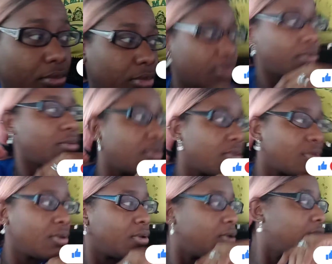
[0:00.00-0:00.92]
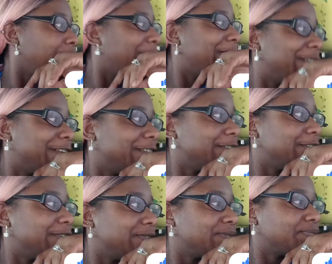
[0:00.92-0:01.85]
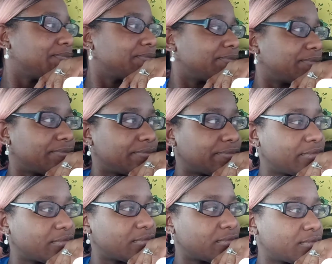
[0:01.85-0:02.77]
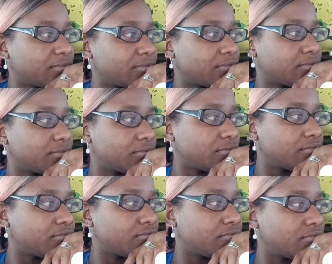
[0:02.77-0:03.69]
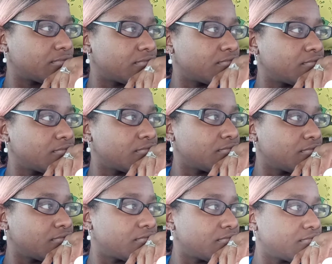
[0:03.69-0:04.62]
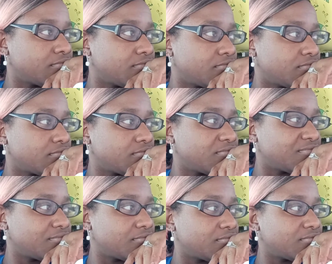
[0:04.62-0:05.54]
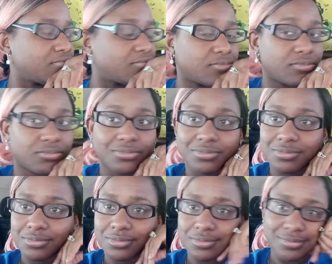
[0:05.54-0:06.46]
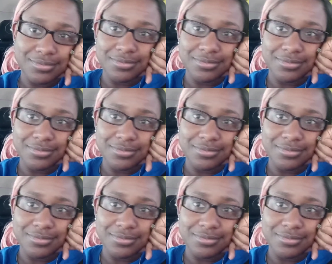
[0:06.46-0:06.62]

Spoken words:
Nobody speaks.